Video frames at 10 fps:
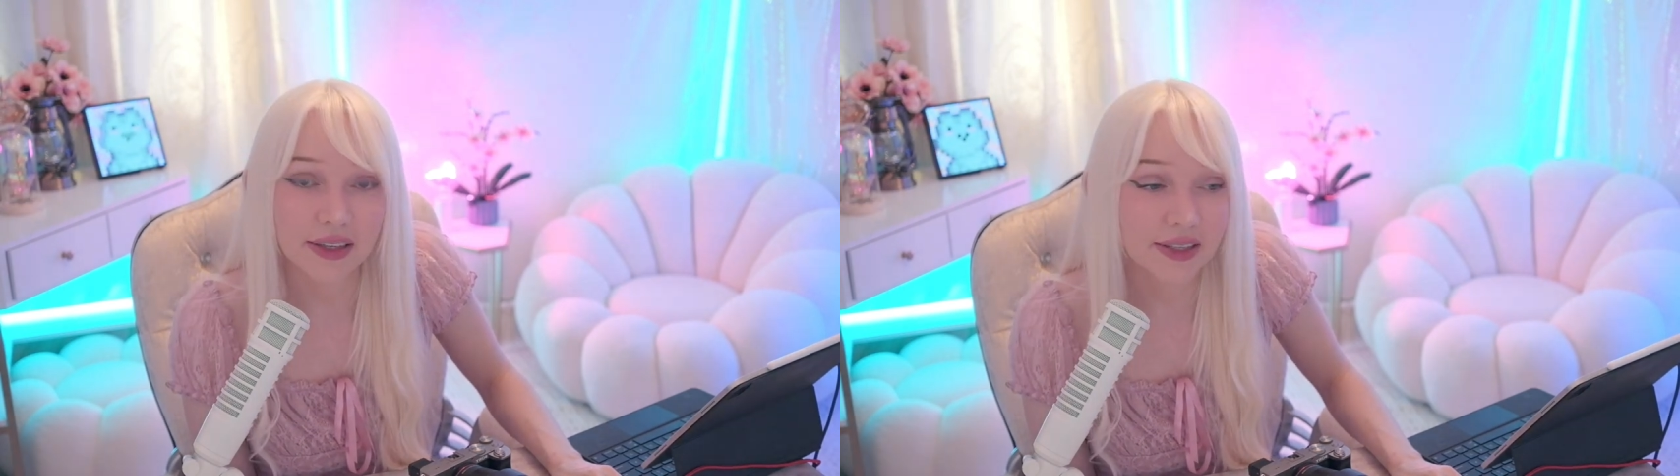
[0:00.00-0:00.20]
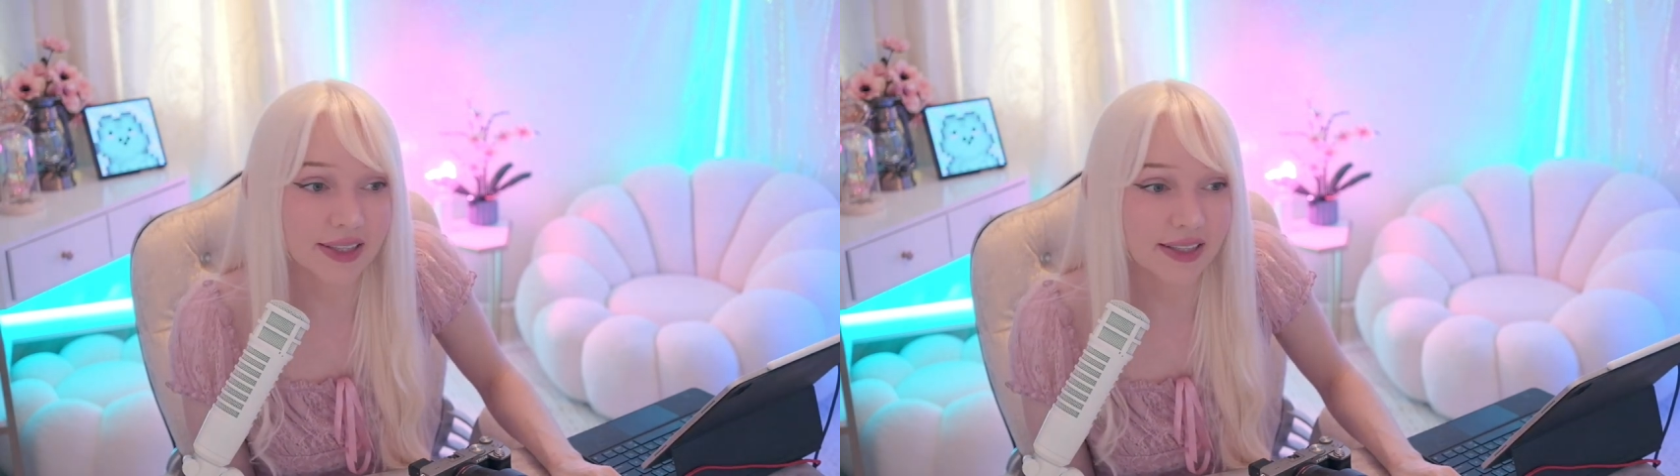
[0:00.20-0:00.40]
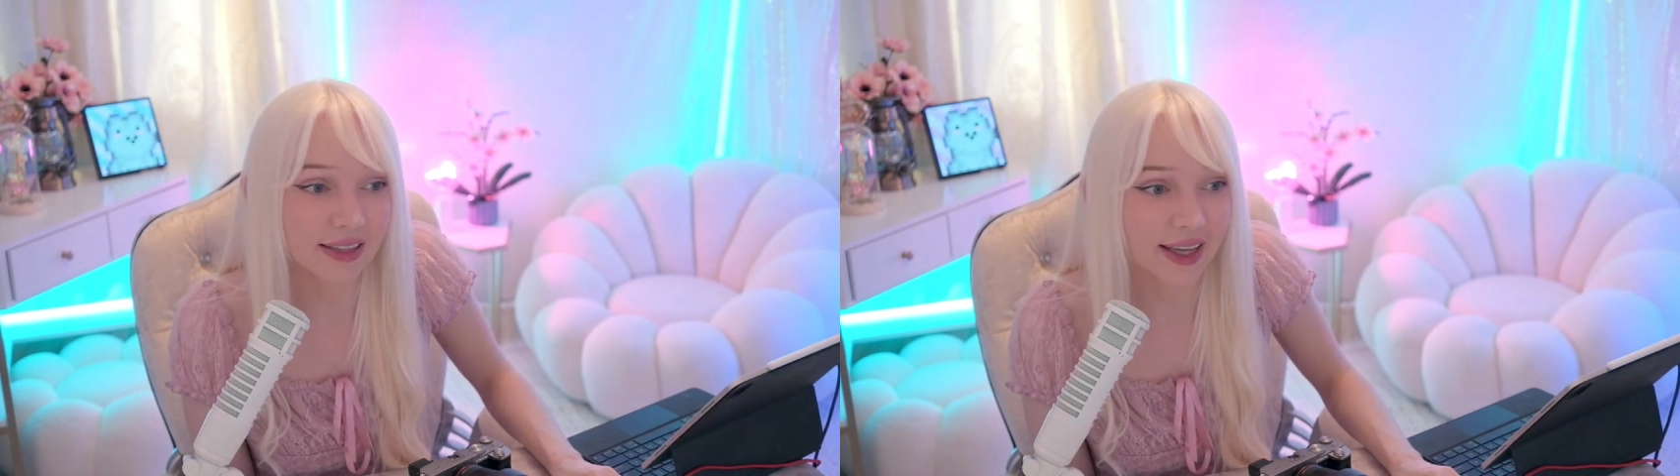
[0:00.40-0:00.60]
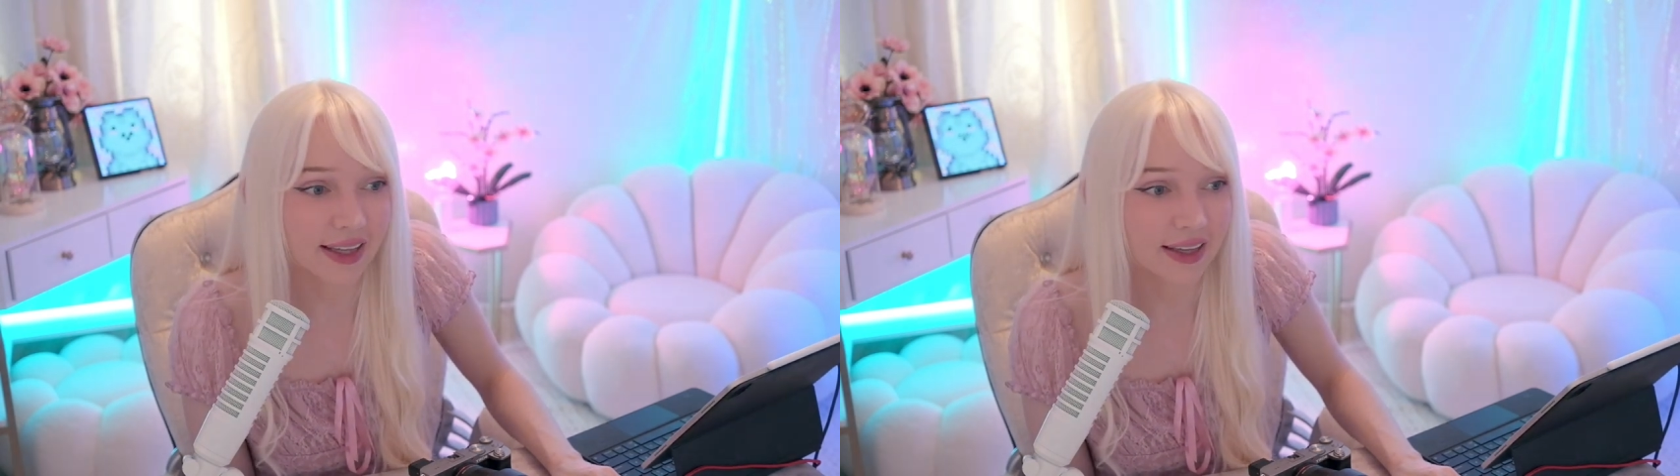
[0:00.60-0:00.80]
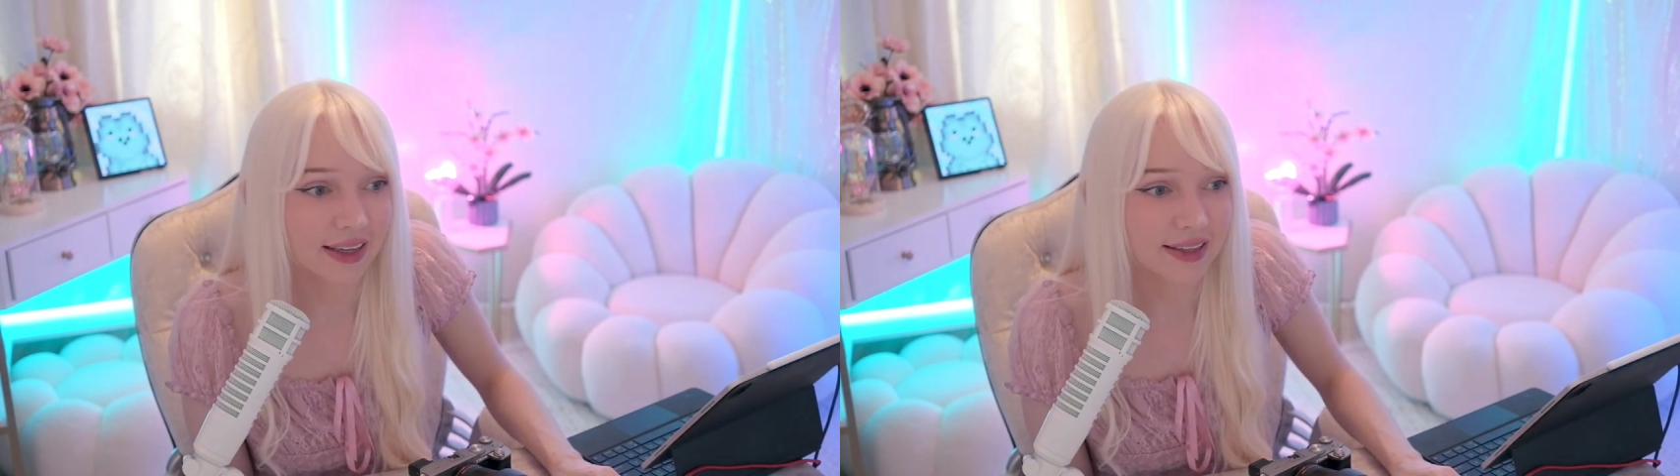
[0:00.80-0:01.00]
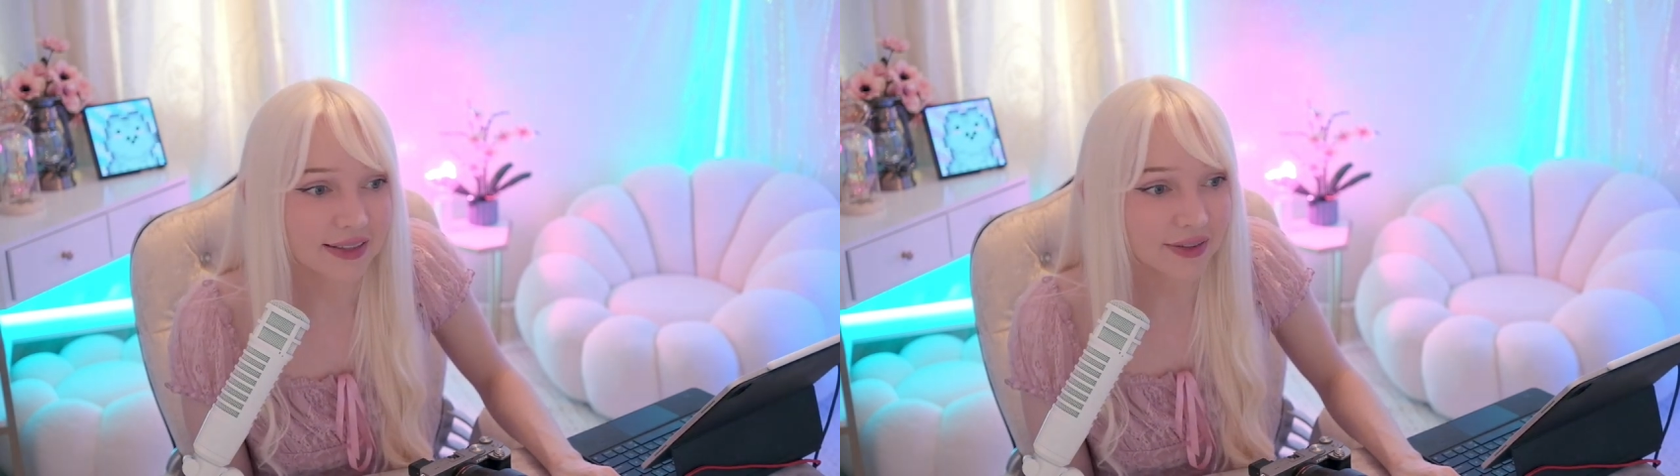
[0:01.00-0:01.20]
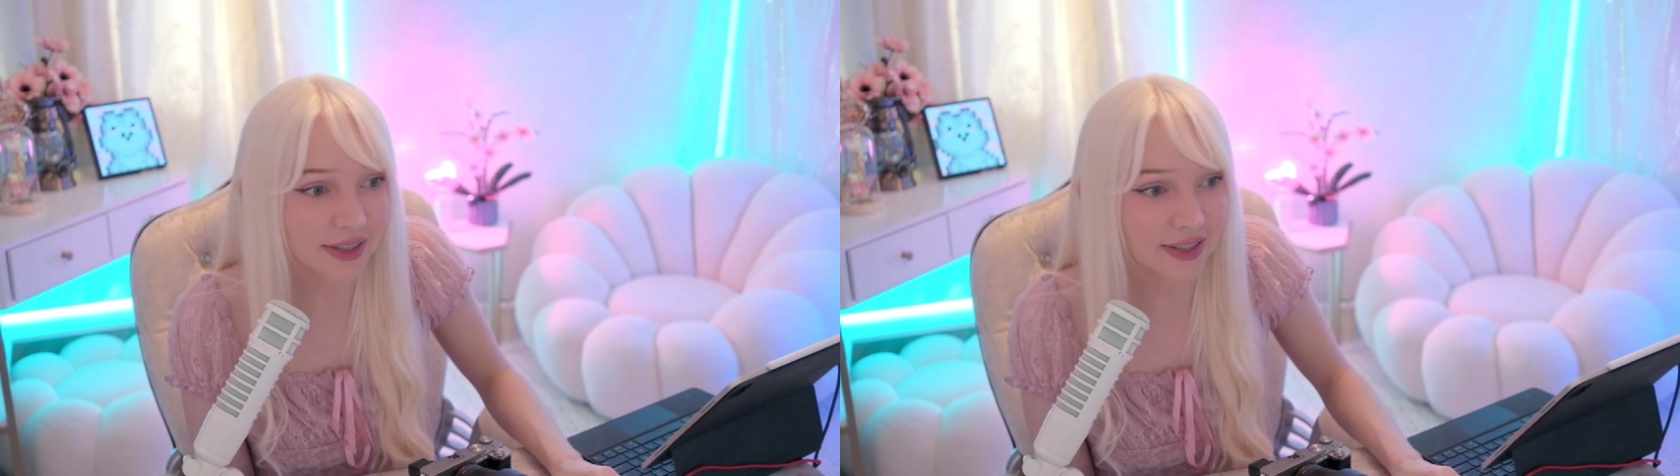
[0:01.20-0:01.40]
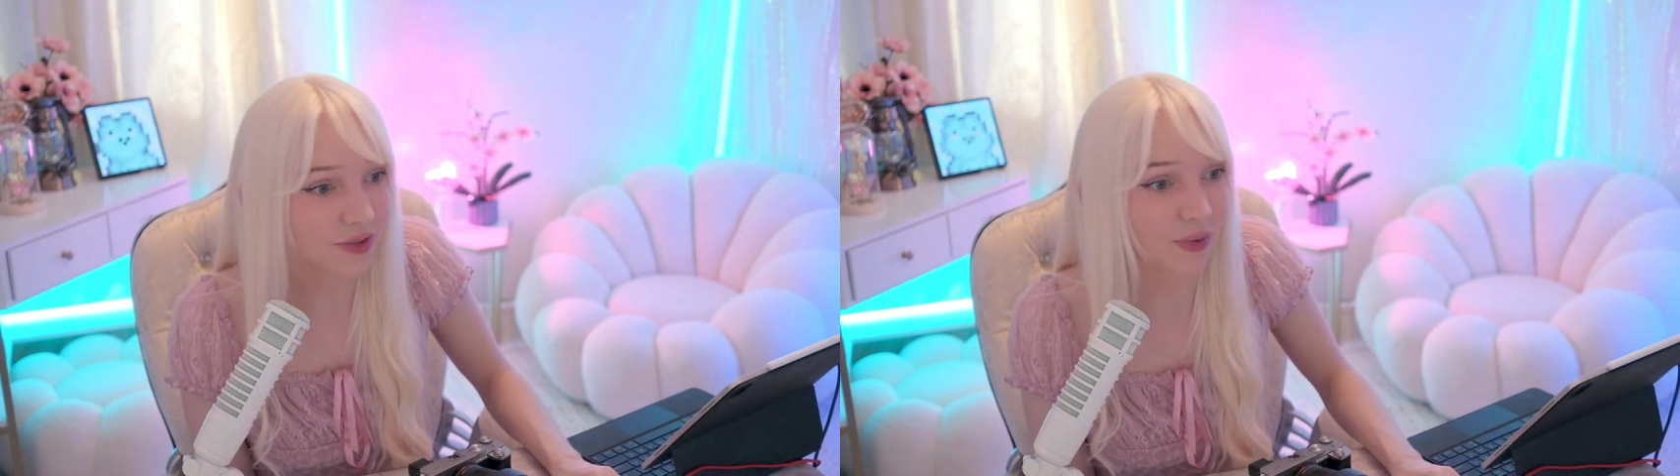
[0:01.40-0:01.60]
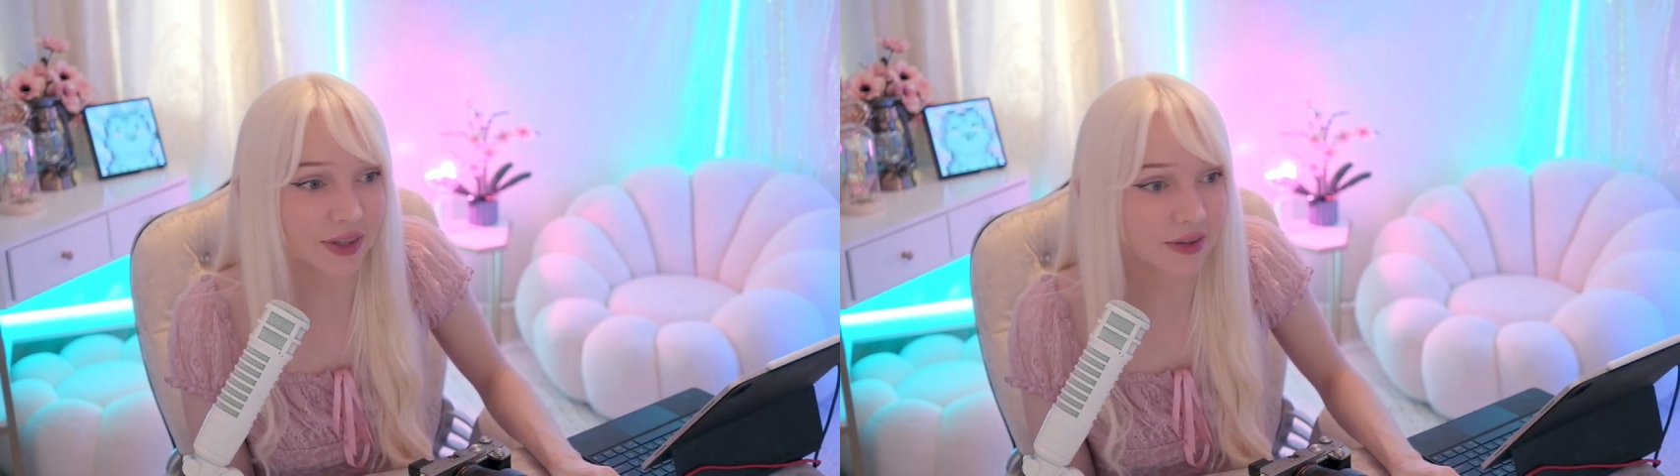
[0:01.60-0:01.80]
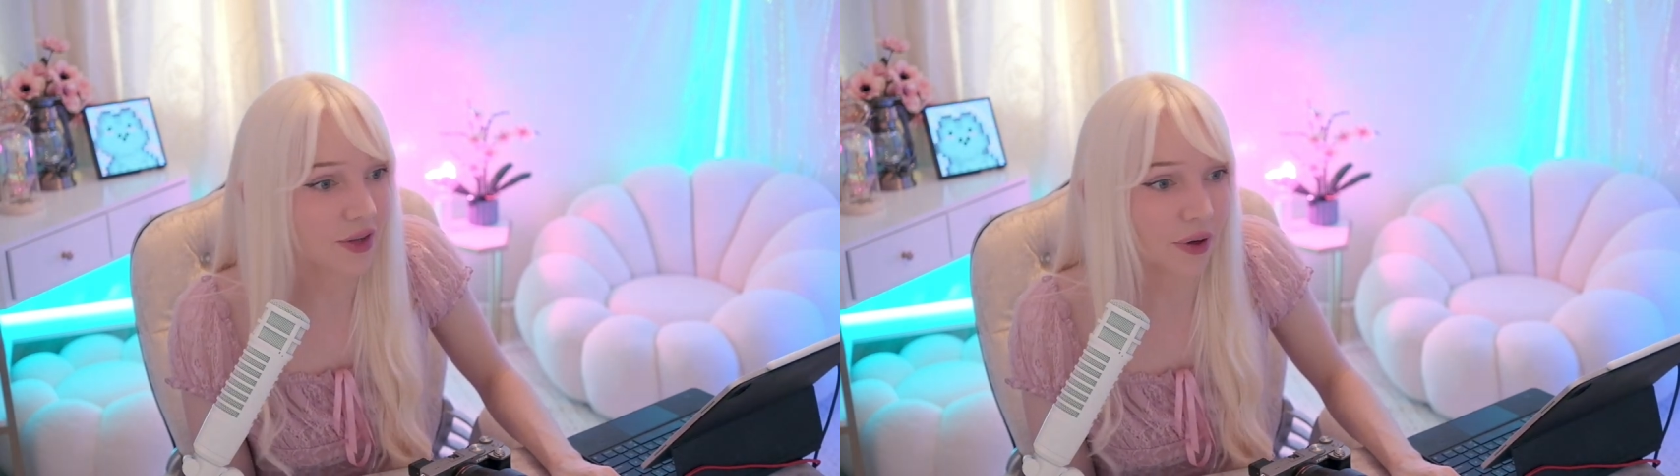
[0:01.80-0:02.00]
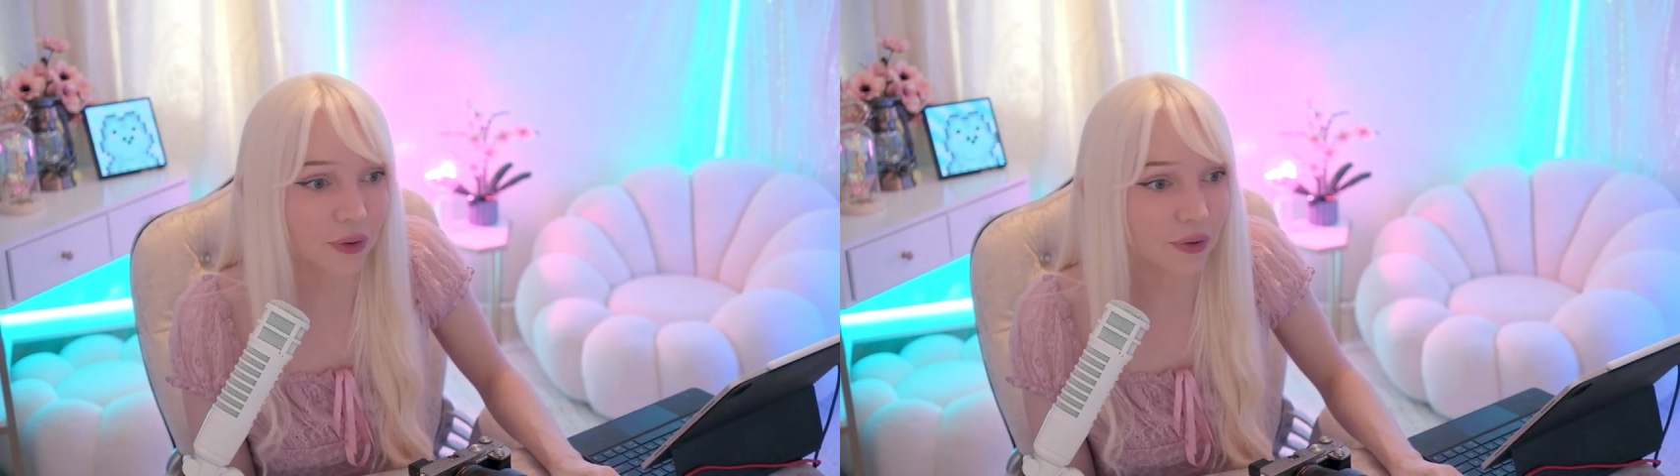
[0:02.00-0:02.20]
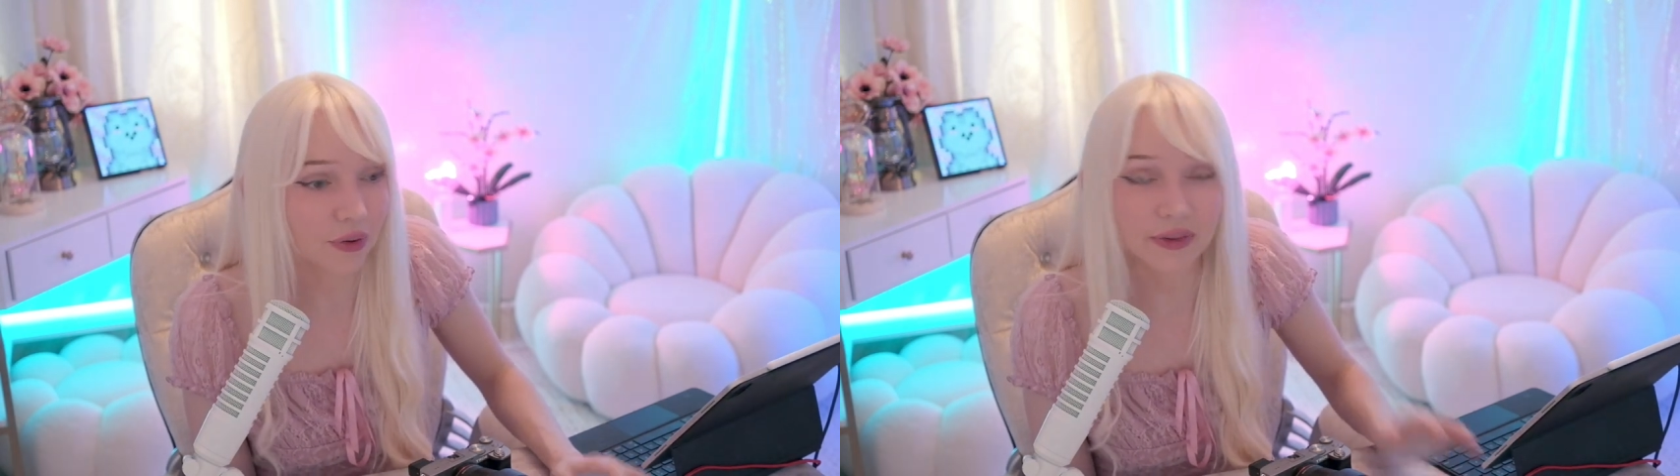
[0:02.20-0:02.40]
You see, like, so this is with no,